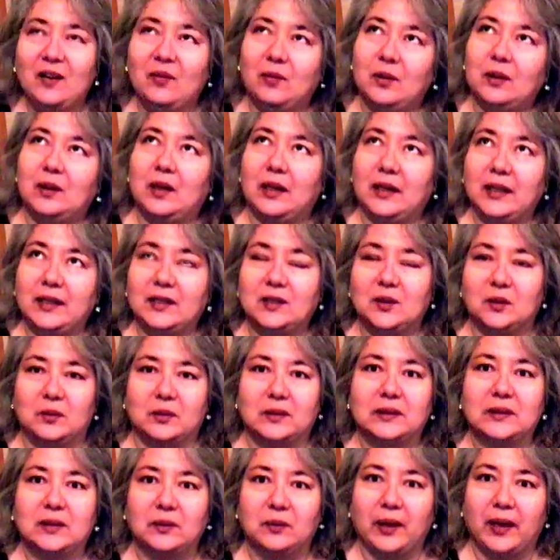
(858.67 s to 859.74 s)
I guess it
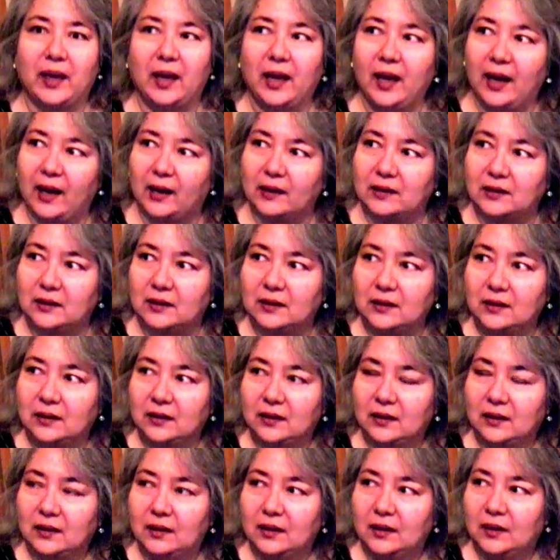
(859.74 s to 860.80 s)
was the way I acted,
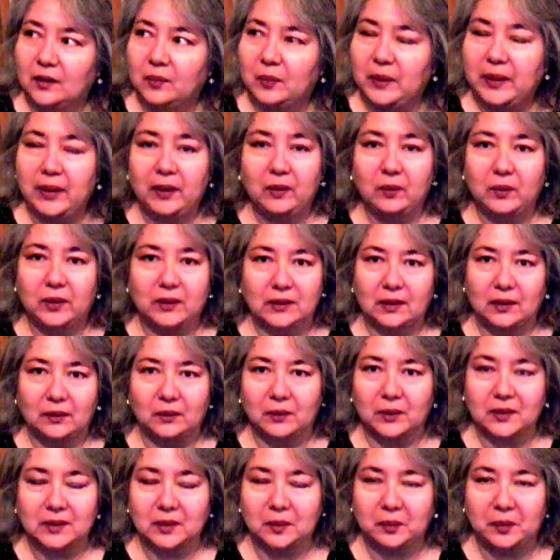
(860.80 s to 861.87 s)
but it
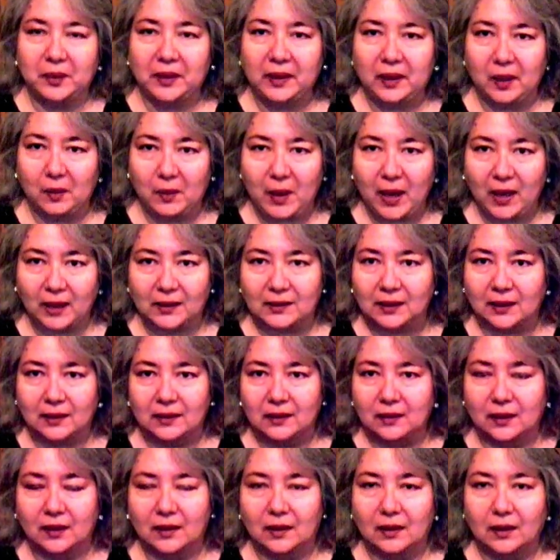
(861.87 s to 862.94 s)
wasn't PMS.
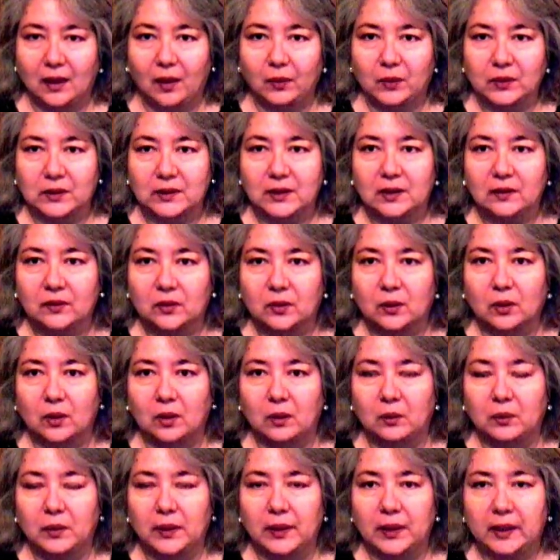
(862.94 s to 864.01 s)
I was never a
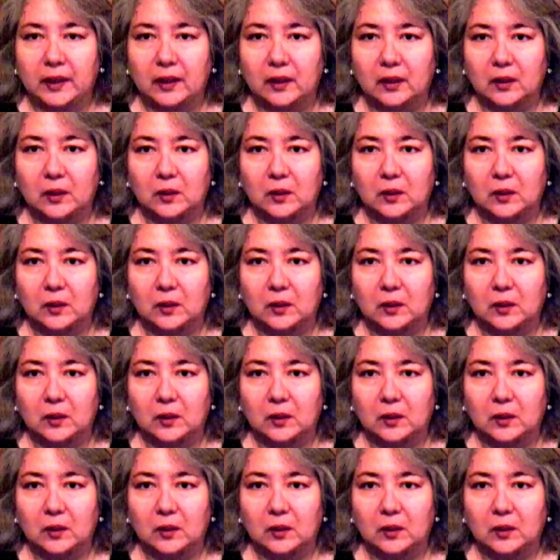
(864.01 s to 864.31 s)
big,